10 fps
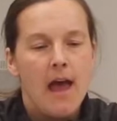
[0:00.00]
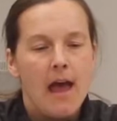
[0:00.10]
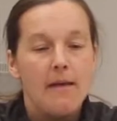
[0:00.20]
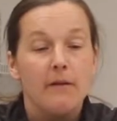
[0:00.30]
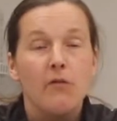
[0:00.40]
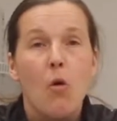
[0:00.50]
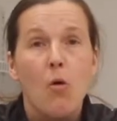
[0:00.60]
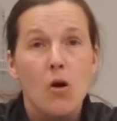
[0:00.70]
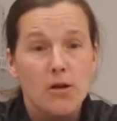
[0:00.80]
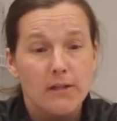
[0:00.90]
and of
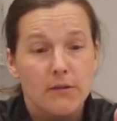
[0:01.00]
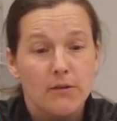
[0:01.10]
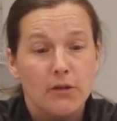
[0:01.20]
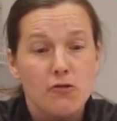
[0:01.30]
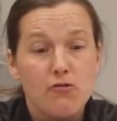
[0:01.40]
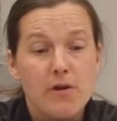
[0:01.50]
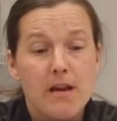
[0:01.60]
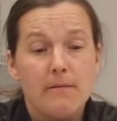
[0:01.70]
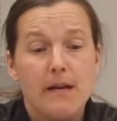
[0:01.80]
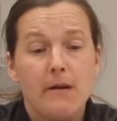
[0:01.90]
course those
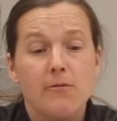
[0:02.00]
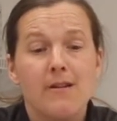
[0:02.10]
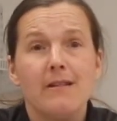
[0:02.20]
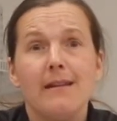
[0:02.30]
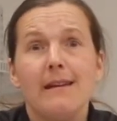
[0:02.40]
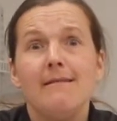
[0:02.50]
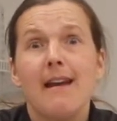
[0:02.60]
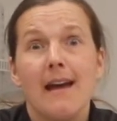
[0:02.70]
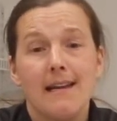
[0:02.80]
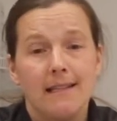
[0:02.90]
creamy, really
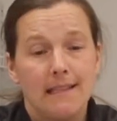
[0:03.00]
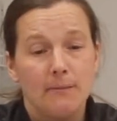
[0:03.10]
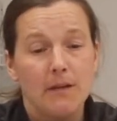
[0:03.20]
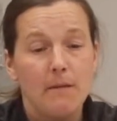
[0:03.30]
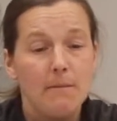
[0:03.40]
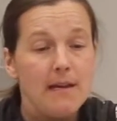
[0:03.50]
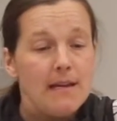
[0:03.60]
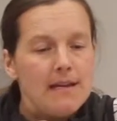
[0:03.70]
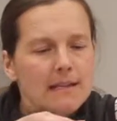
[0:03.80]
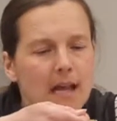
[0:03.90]
nice split
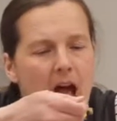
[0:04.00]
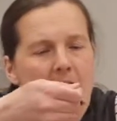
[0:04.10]
peas.